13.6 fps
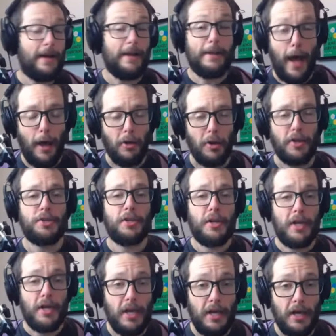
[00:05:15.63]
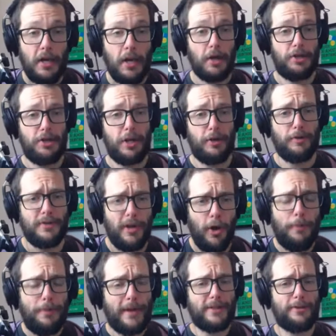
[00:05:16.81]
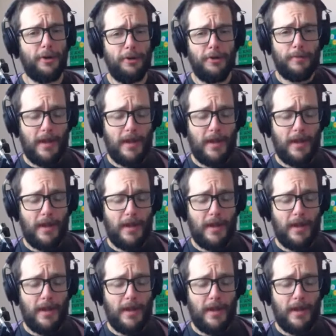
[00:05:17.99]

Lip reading: knowledge in a nutshell. So I hope that's clear.